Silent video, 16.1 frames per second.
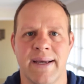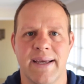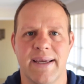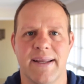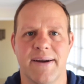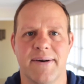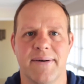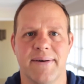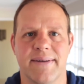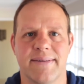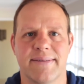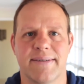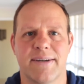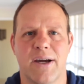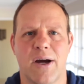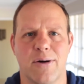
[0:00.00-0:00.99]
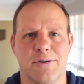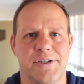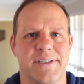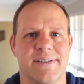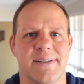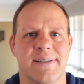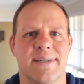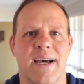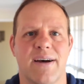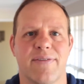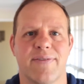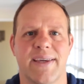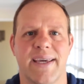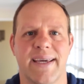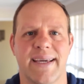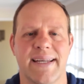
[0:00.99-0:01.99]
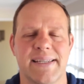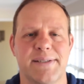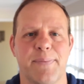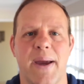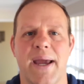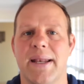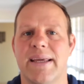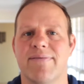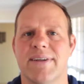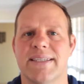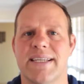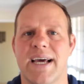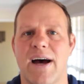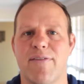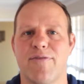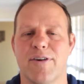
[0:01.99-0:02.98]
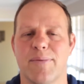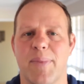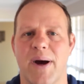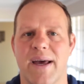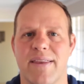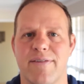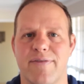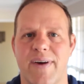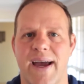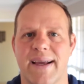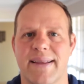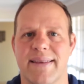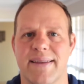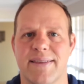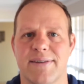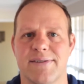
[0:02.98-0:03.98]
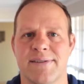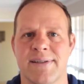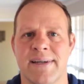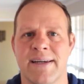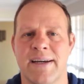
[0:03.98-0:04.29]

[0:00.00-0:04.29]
And coaching's a tough gig, and it's made even tougher by the fact that there's